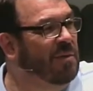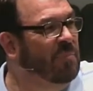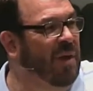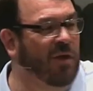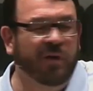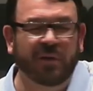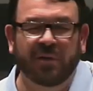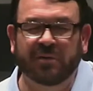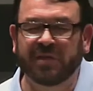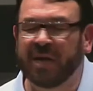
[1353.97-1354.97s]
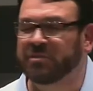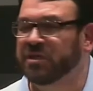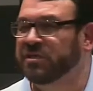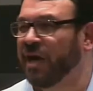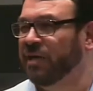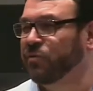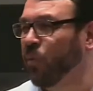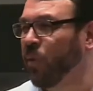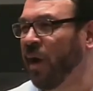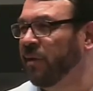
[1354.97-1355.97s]
Peter and James and John
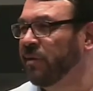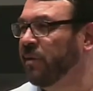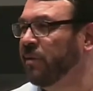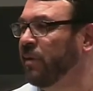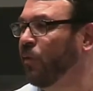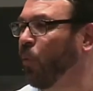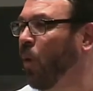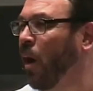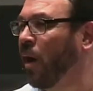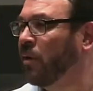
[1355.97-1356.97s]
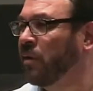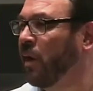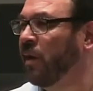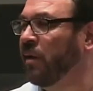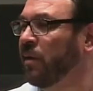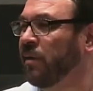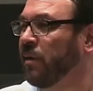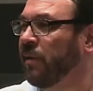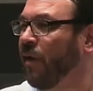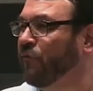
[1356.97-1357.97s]
were out in the water and
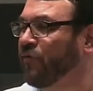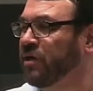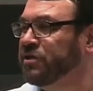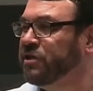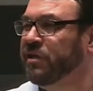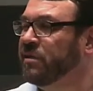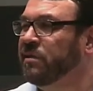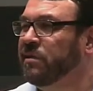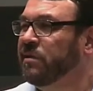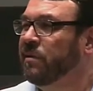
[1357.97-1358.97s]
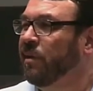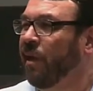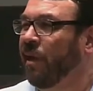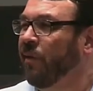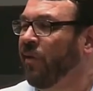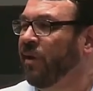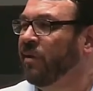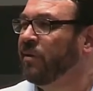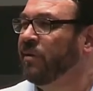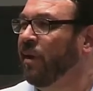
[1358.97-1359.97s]
they were fishing,
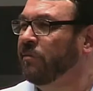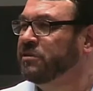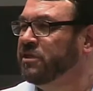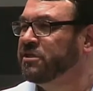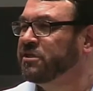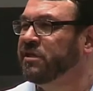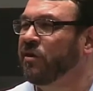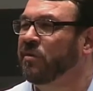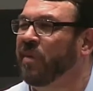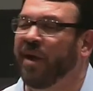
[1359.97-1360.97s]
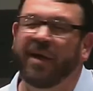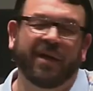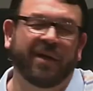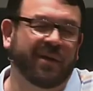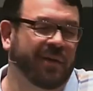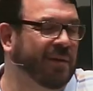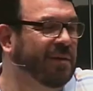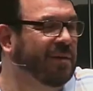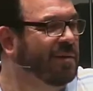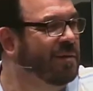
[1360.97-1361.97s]
and Jesus told them, "Hey,
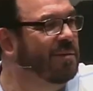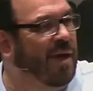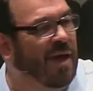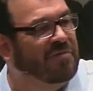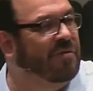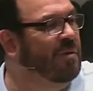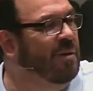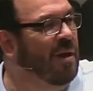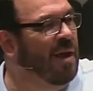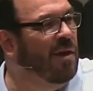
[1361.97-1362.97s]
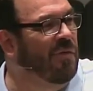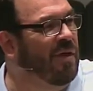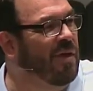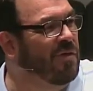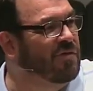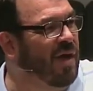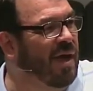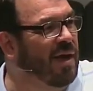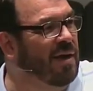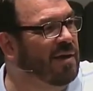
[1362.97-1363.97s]
cast the net on the other
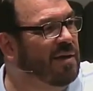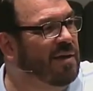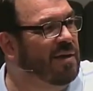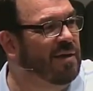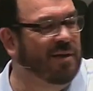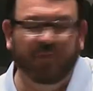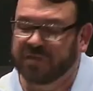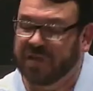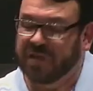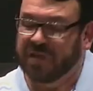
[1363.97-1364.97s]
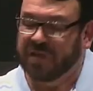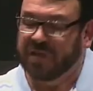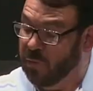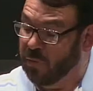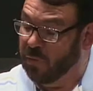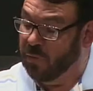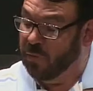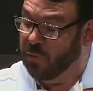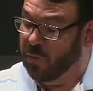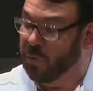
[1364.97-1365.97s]
side." Now, folks, I know one
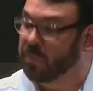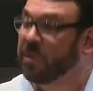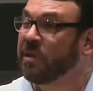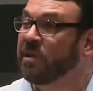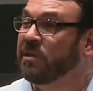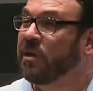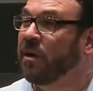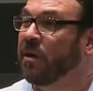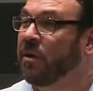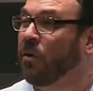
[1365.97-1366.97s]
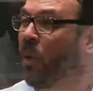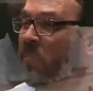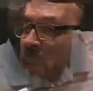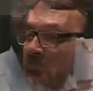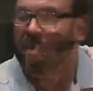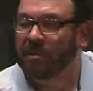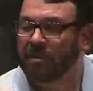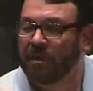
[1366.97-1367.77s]
group or one Bible,